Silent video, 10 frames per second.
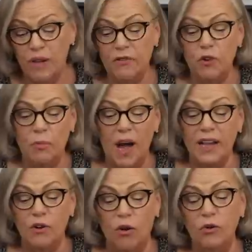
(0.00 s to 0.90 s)
if you buy
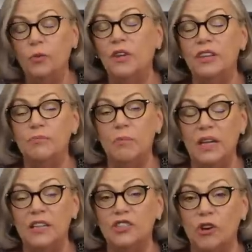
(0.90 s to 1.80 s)
gold with it
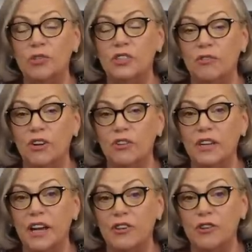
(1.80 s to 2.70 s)
being so
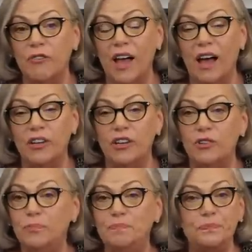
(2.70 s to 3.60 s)
severely
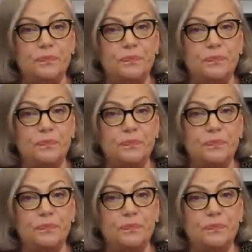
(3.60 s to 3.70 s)
undervalued,